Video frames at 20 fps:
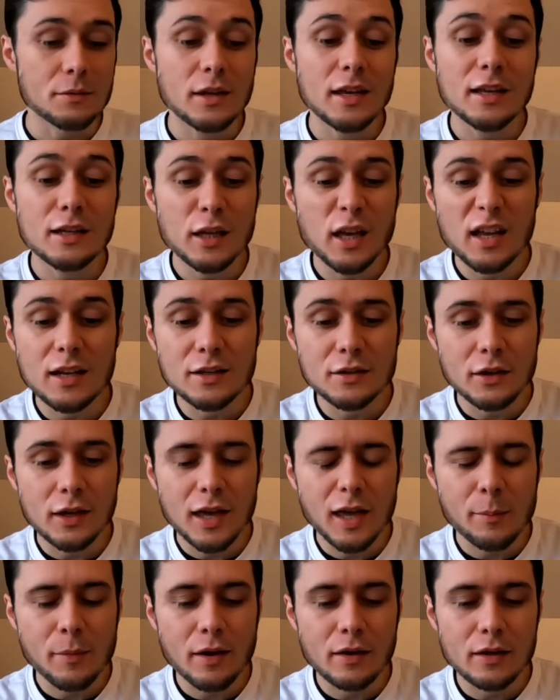In the end, I
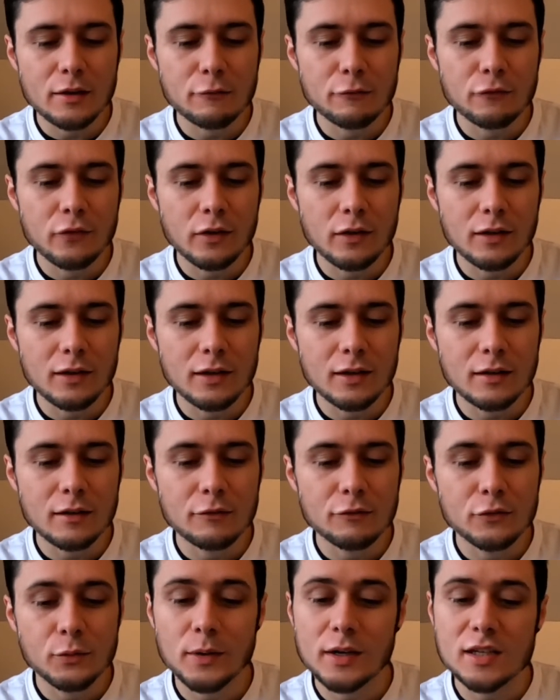came out in
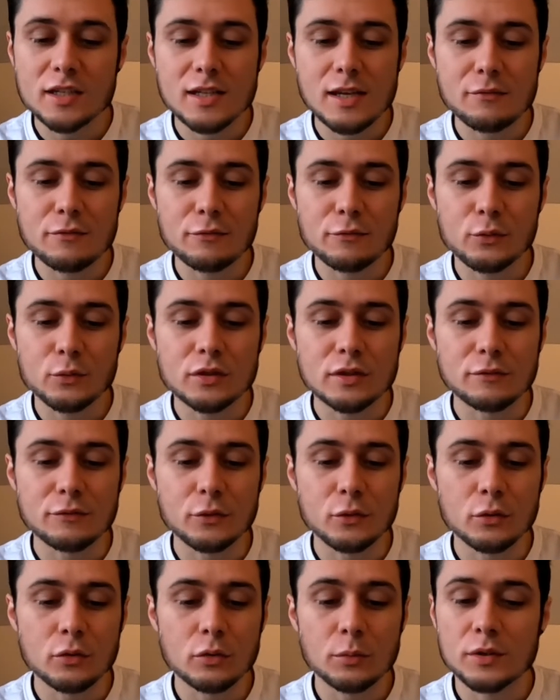
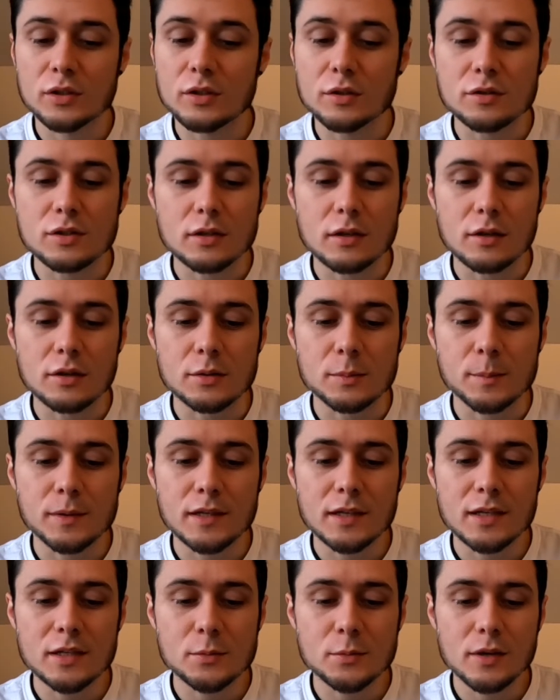5:27:44, which I was
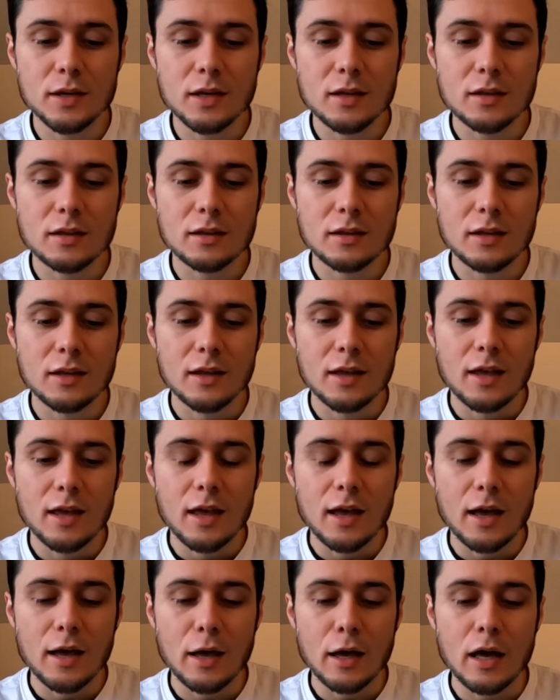pleased with.
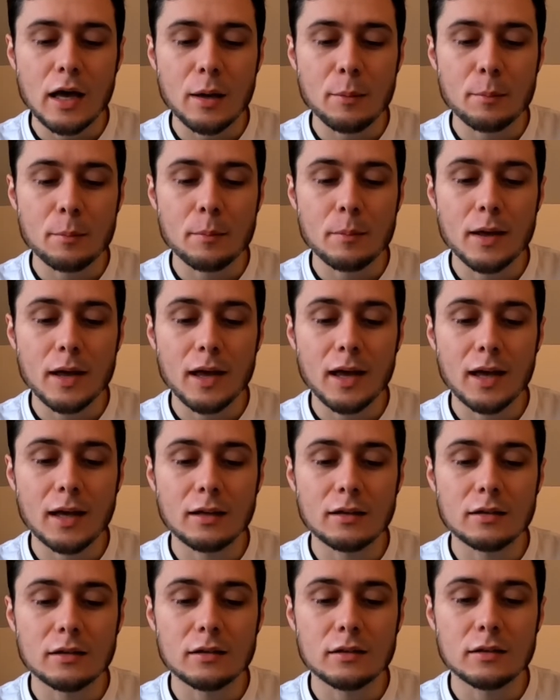
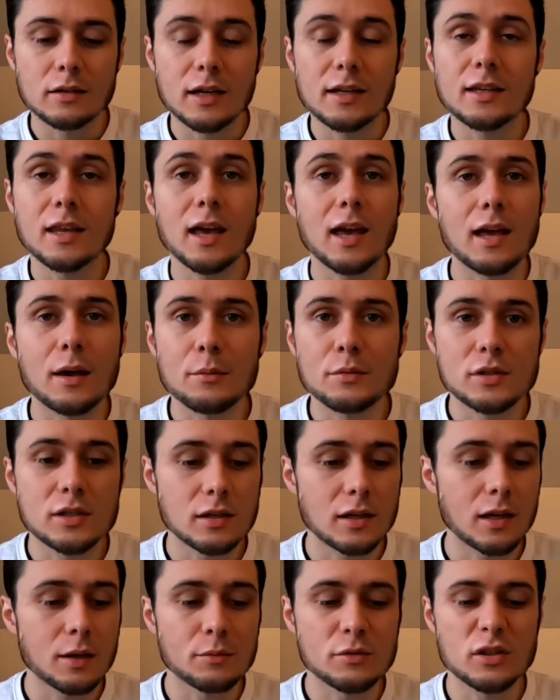And yeah, it was
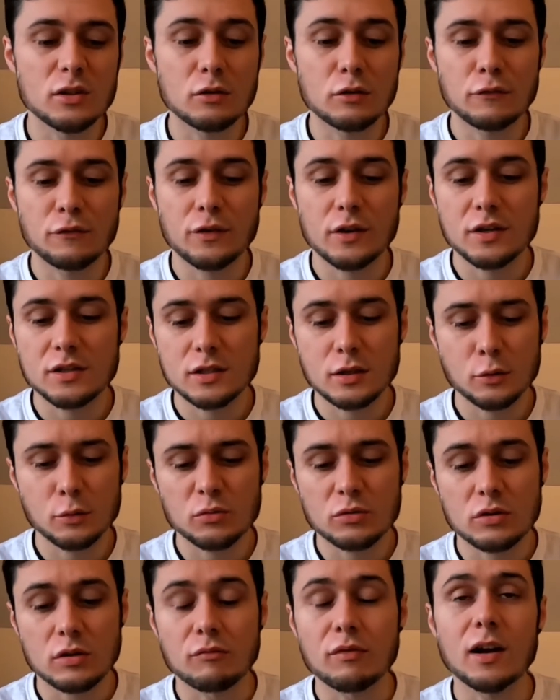a good first
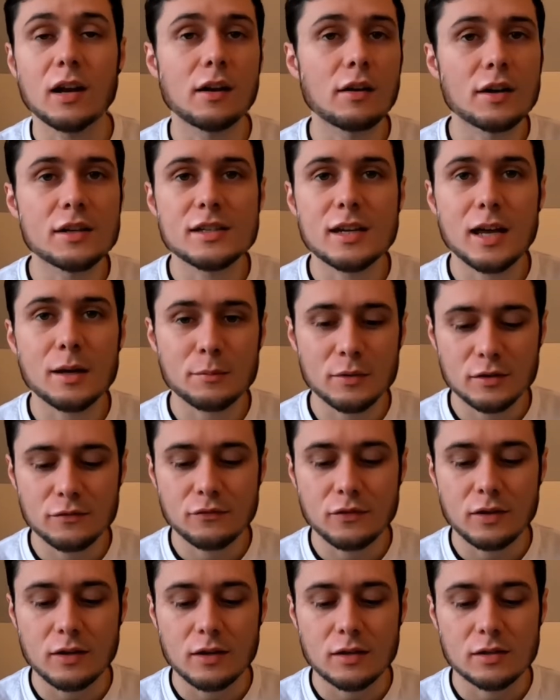ultra, really nice
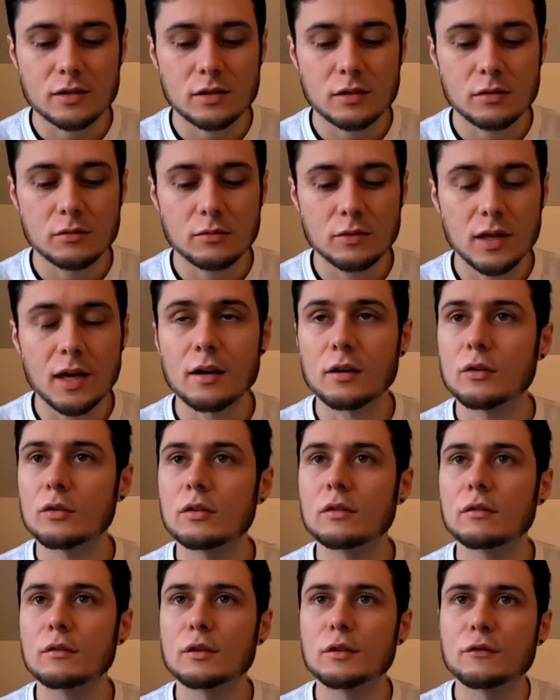atmosphere. So yeah,
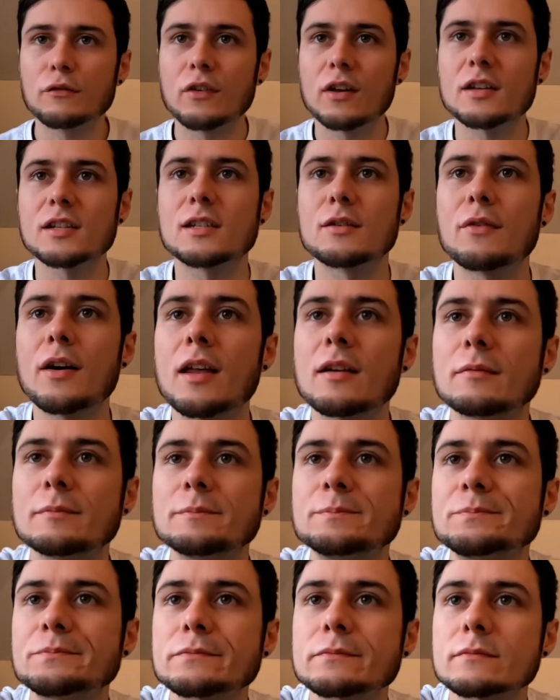good first
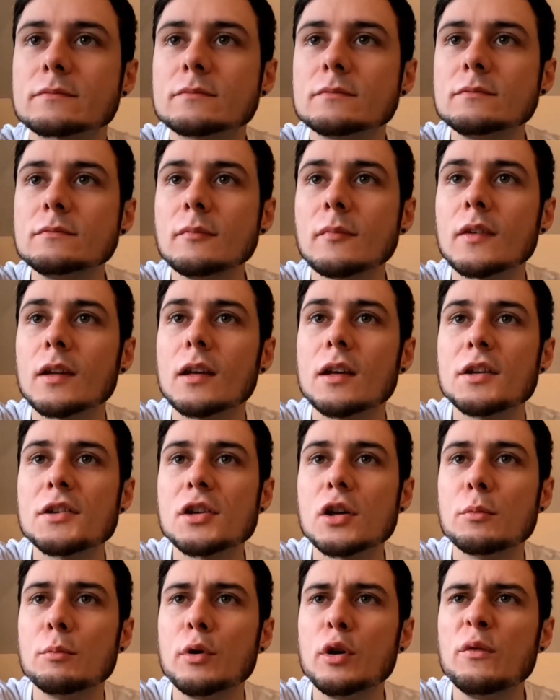event.
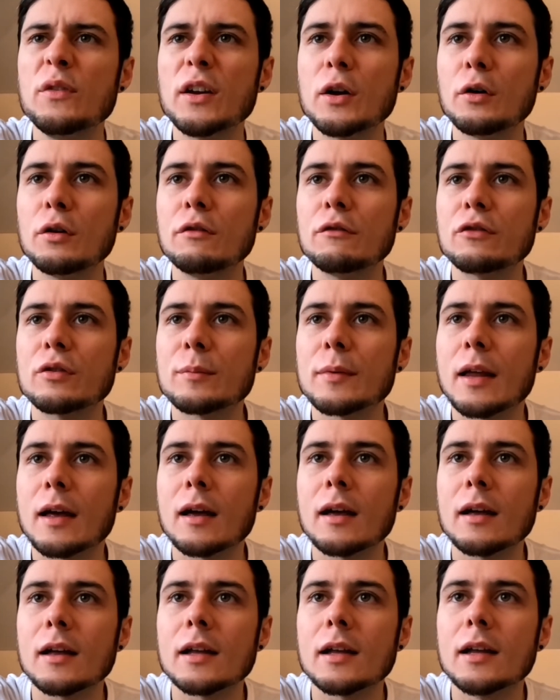So moving on from
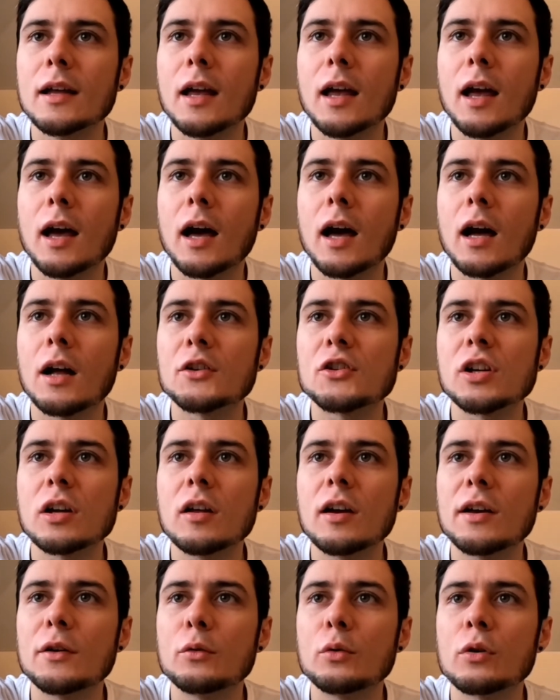that, July and